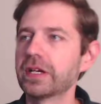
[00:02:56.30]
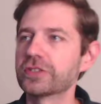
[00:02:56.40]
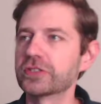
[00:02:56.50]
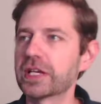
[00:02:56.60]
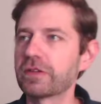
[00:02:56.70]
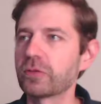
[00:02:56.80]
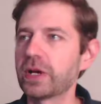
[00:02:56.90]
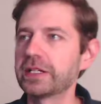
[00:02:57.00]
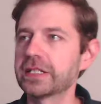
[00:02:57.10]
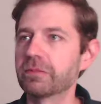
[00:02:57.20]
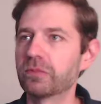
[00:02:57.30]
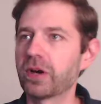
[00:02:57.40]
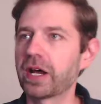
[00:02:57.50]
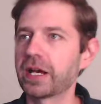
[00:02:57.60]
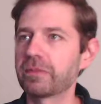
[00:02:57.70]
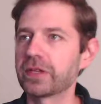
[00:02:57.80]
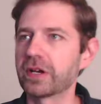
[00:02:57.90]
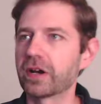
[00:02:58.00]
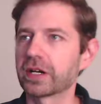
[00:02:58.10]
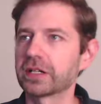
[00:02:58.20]
So David went and brought up the
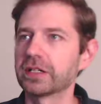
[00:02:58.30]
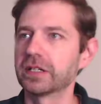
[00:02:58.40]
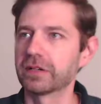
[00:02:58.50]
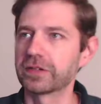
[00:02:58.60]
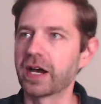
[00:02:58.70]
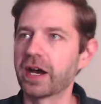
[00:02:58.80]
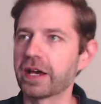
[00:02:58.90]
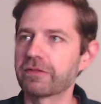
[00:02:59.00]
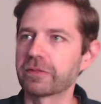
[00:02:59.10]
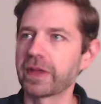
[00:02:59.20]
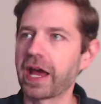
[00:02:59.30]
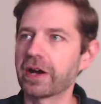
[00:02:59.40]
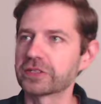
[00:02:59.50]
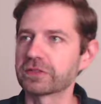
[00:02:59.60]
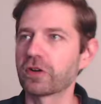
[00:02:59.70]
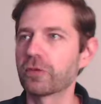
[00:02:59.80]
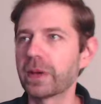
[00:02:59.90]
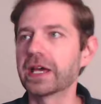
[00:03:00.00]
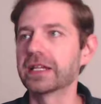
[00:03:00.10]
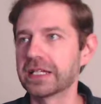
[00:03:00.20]
ark of God from the house of Obed
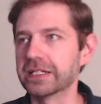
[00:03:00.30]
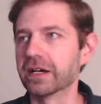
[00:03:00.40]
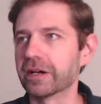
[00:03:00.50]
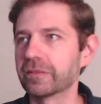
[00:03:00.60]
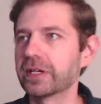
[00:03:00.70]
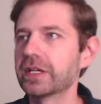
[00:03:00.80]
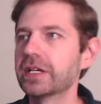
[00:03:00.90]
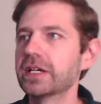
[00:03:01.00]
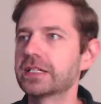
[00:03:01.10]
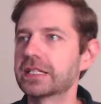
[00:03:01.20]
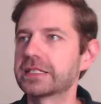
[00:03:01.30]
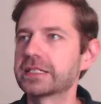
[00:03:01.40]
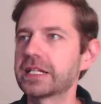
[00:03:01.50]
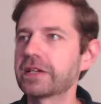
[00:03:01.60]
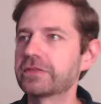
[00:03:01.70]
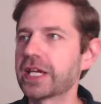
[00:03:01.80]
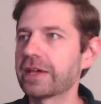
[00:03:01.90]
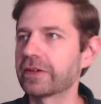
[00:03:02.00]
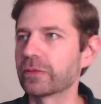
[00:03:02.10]
Edom to the city of David